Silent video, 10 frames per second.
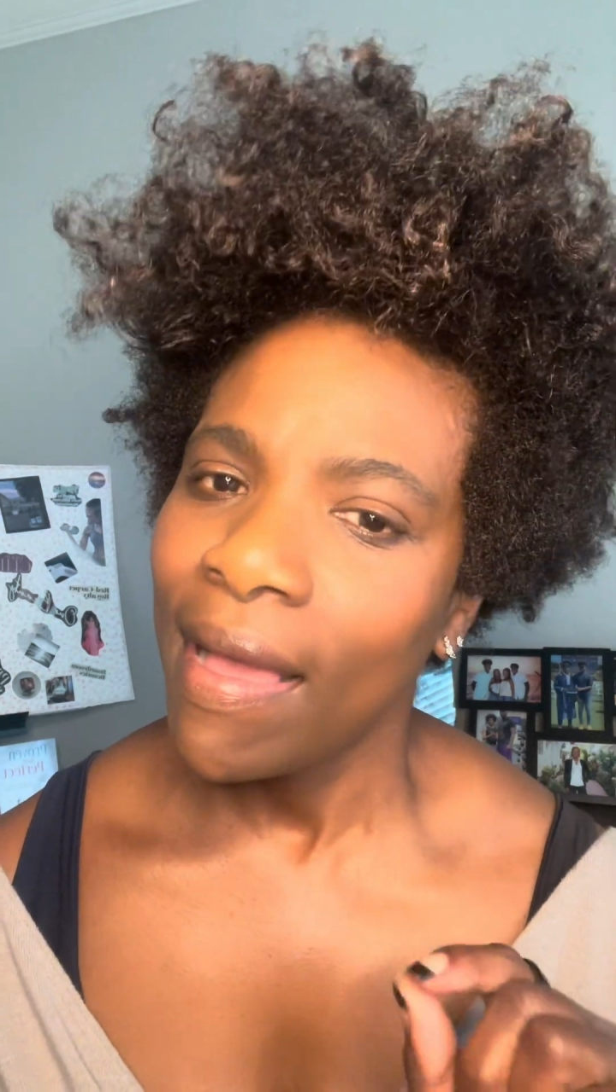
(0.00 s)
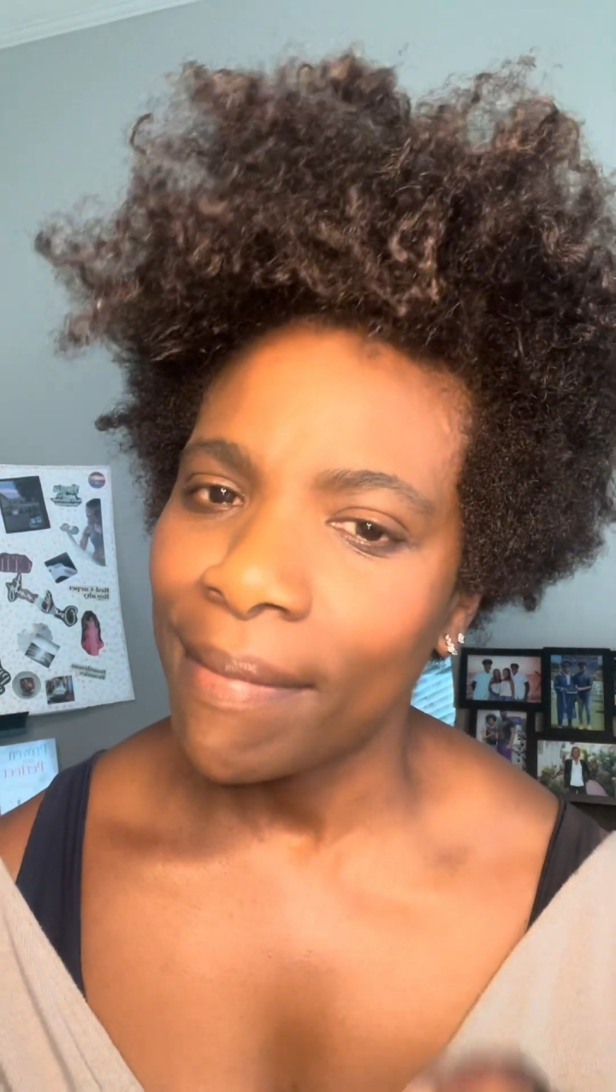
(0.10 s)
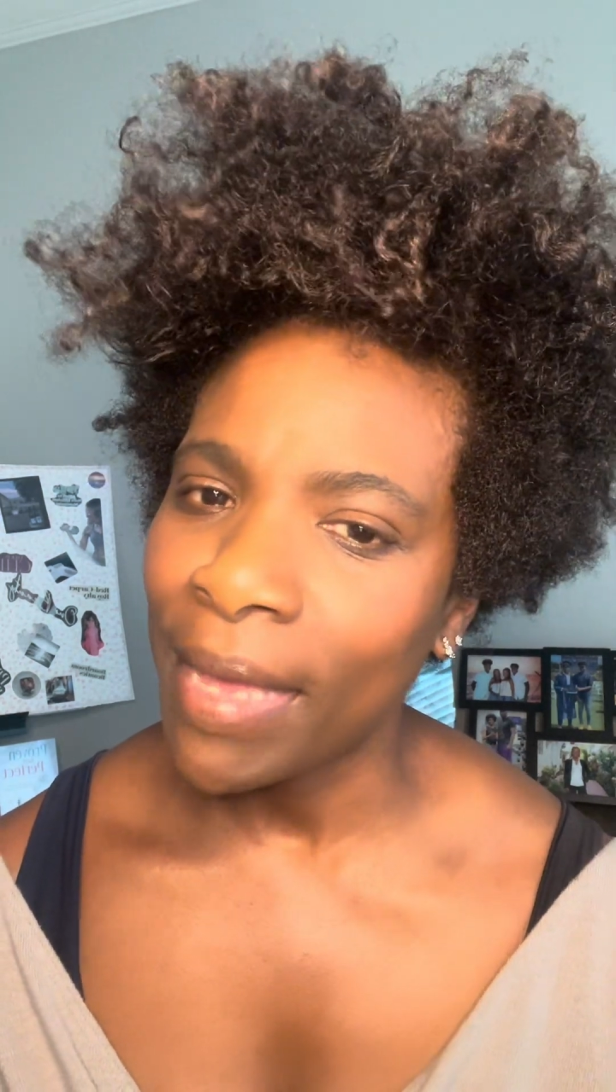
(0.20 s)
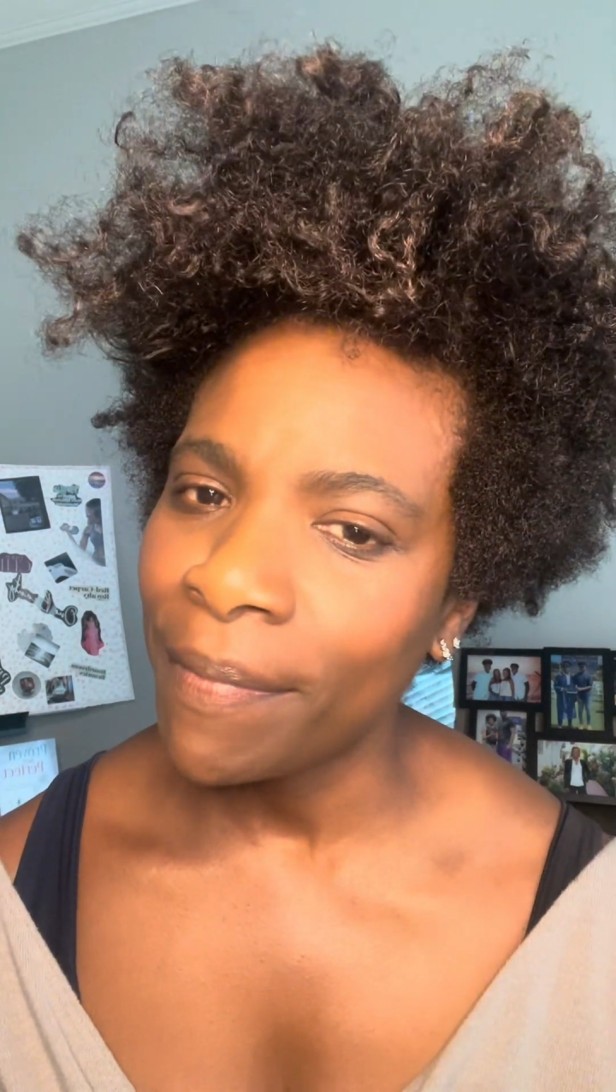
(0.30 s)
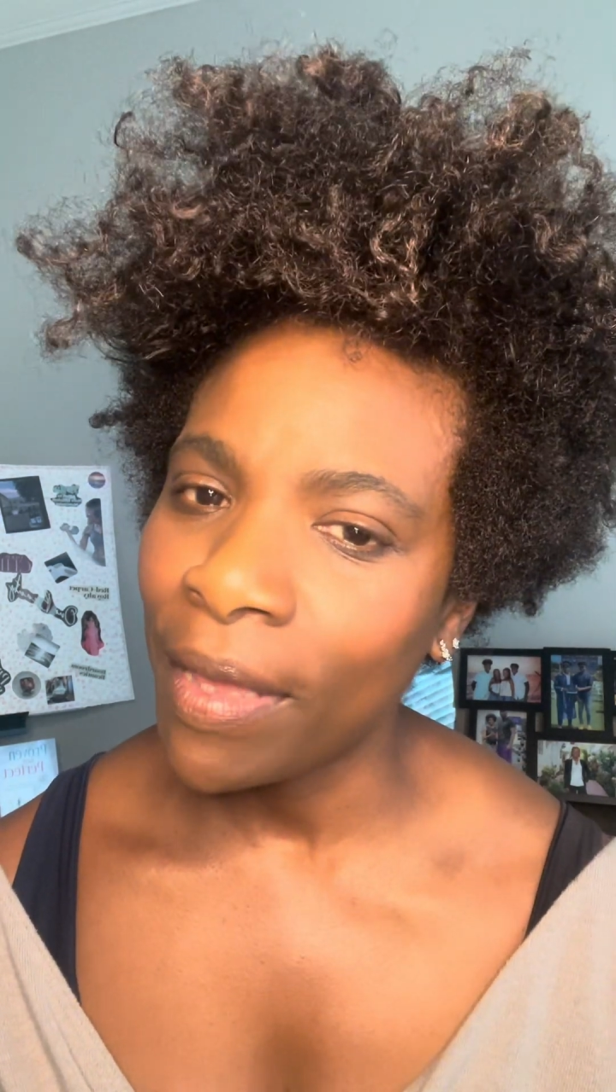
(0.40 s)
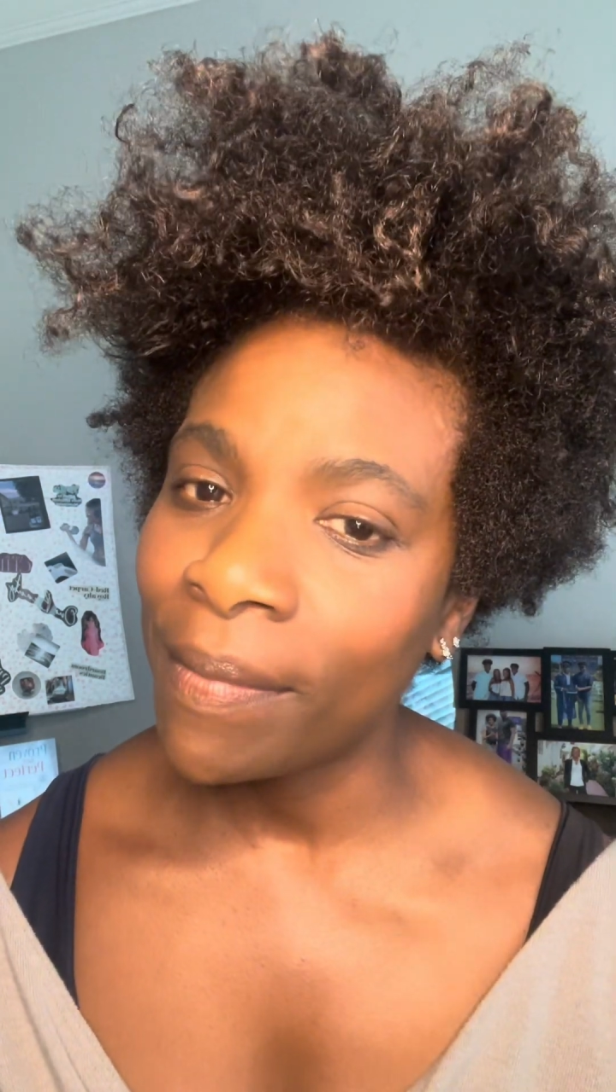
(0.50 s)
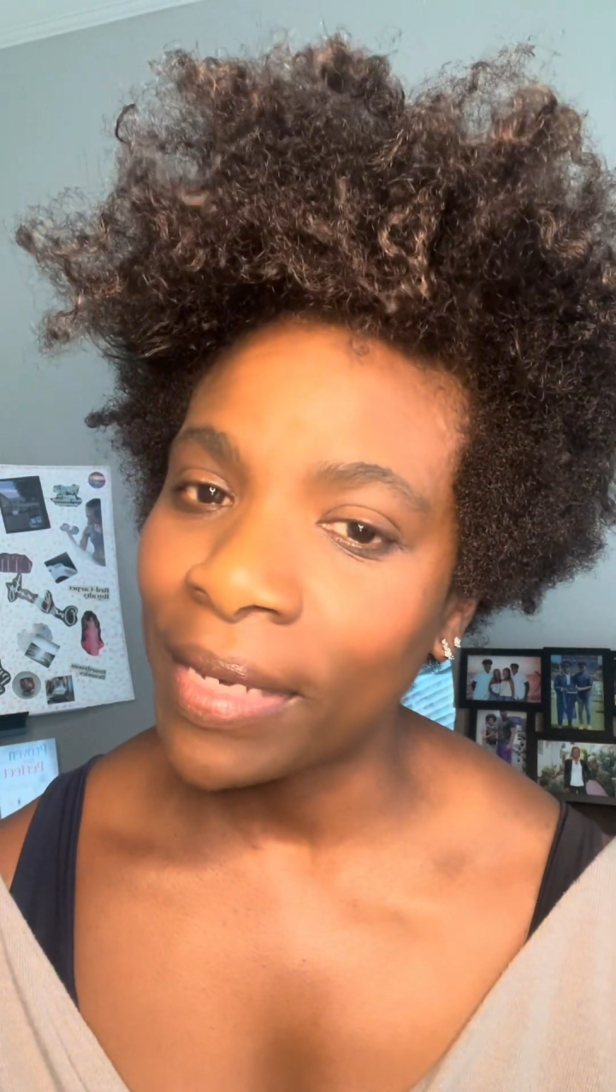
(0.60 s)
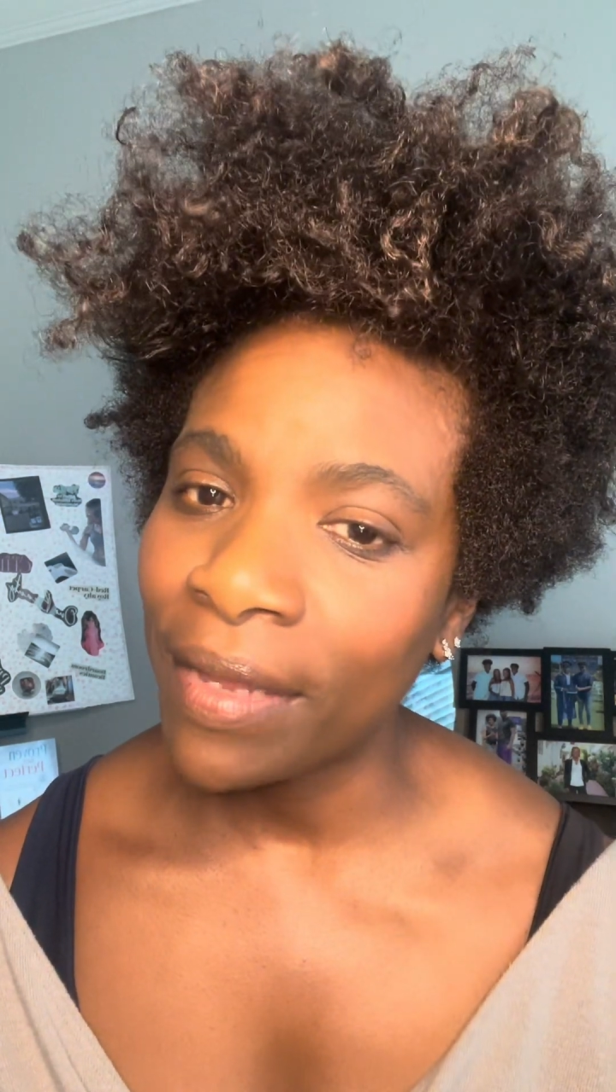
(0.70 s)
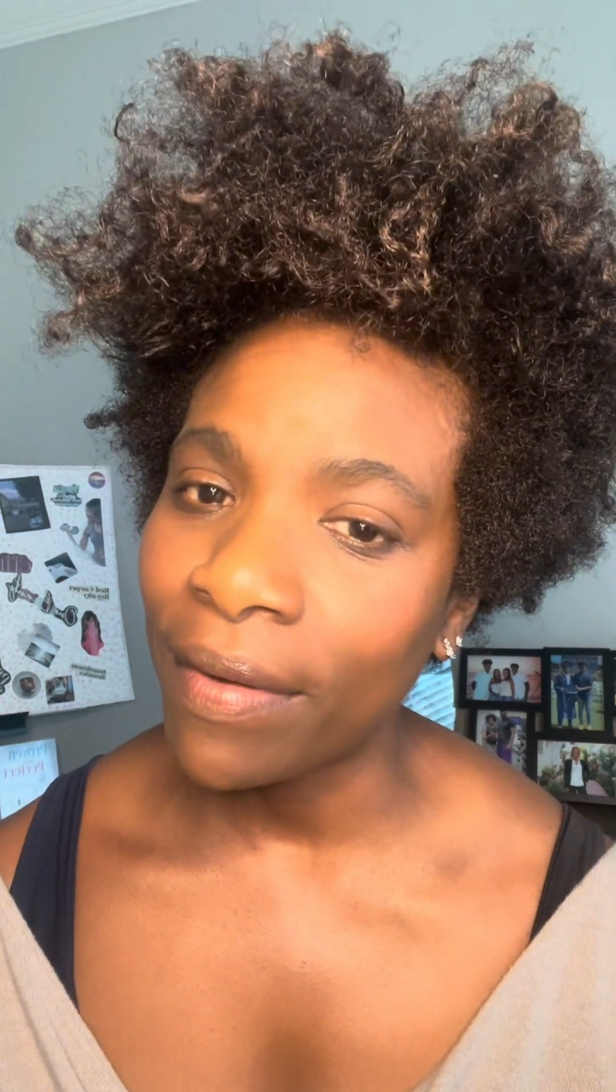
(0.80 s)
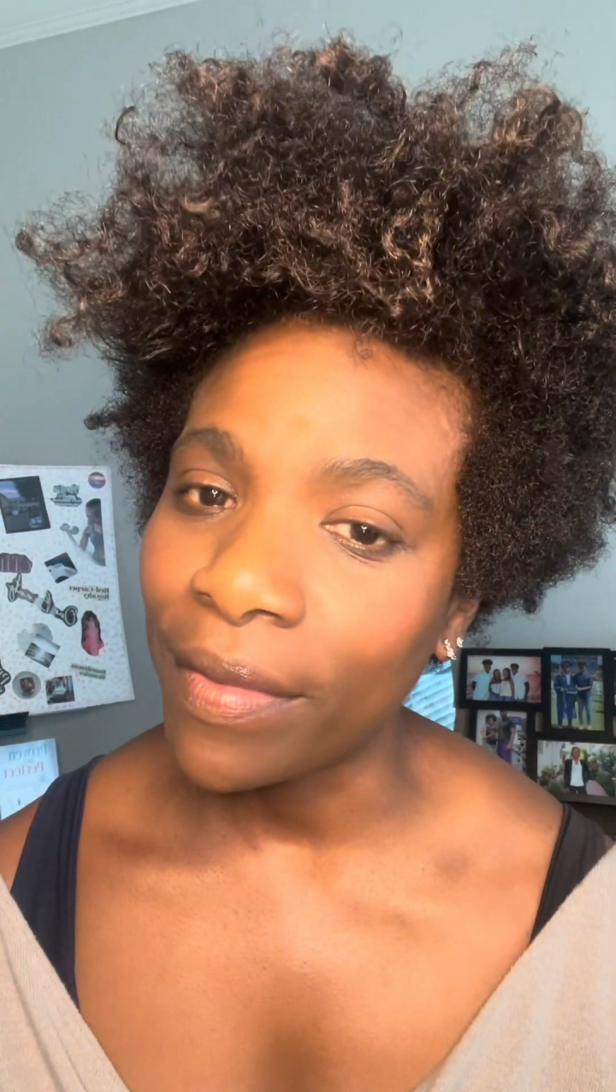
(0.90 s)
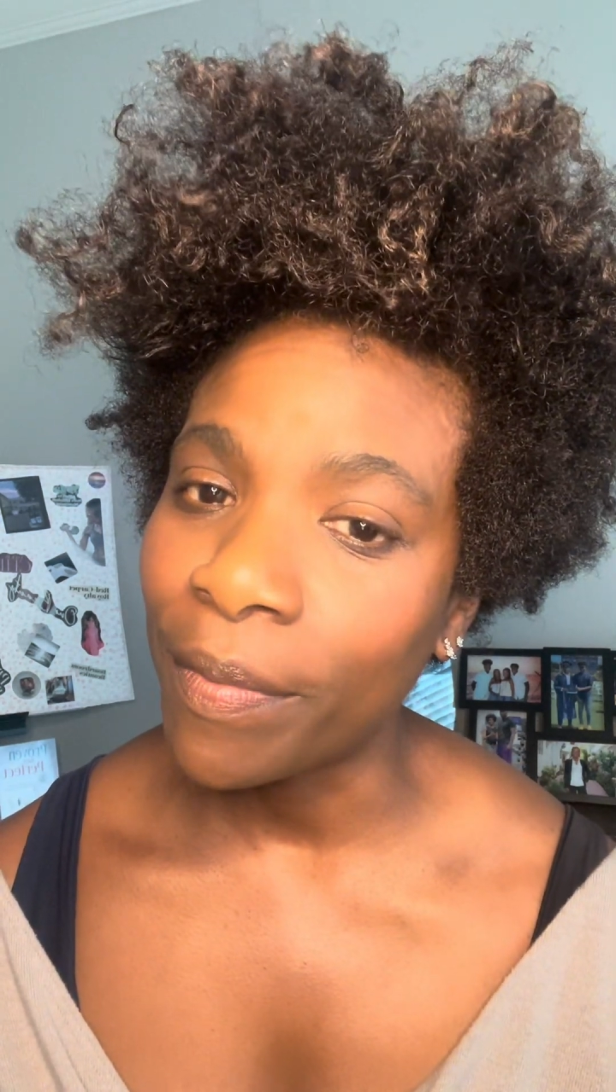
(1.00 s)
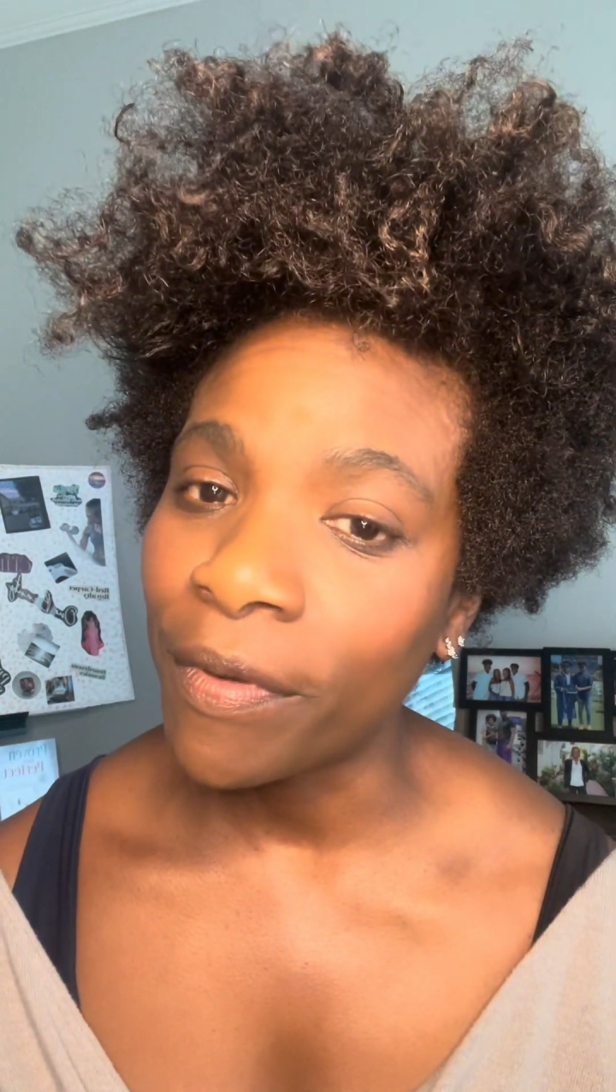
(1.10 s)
I might be able to get her on the